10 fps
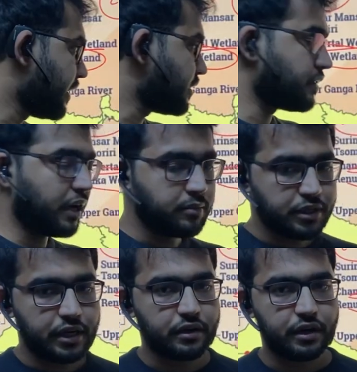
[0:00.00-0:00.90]
in
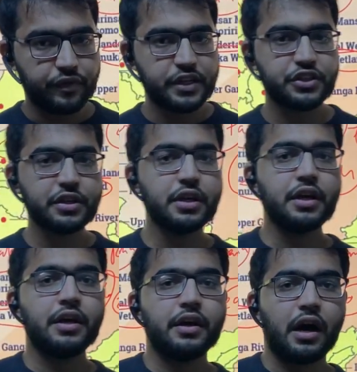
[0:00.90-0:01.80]
Ramsar Convention.
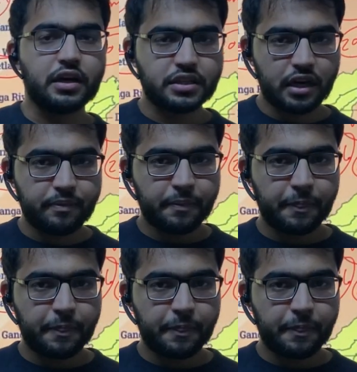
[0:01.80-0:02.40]
Assam